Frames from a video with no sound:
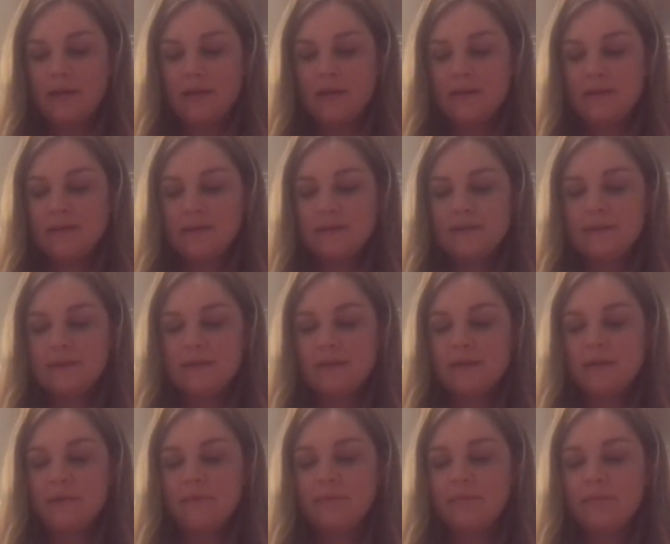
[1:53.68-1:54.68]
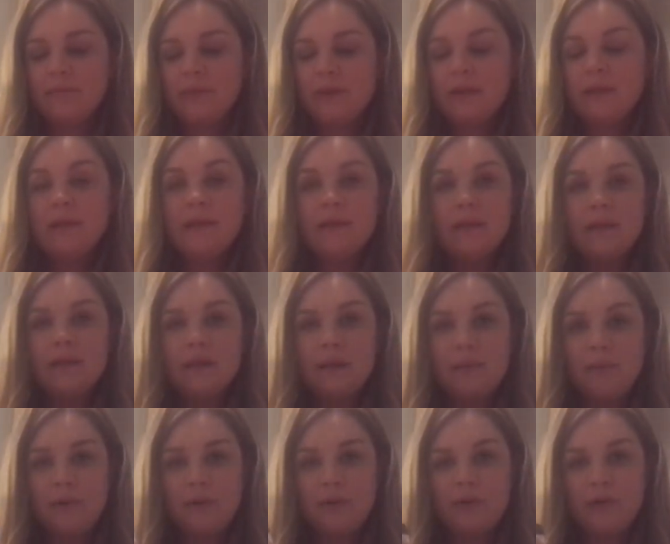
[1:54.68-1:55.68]
This is some
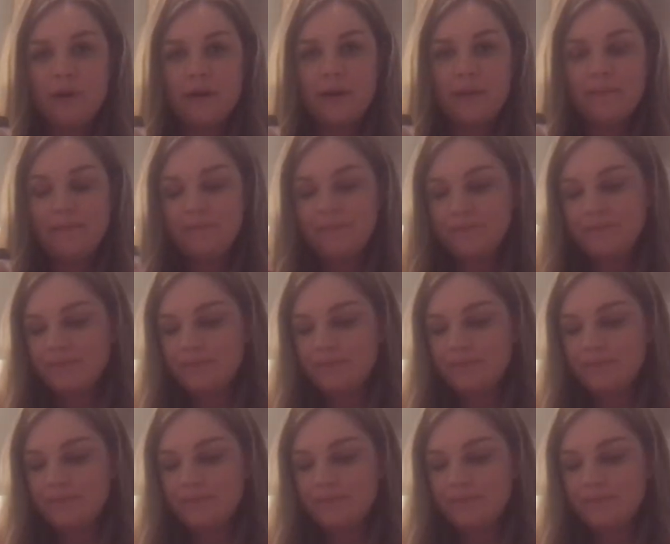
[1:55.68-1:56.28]
nipple cream,